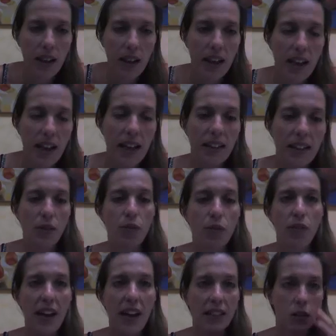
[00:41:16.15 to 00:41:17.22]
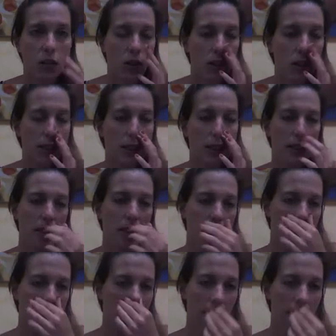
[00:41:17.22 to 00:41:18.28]
And the factors
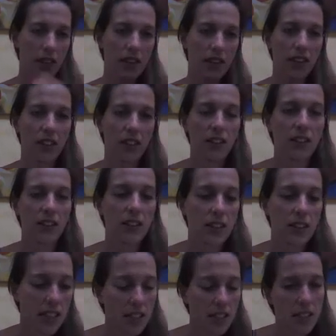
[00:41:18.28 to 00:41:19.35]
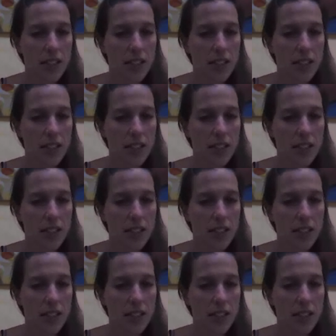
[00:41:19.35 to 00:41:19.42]
that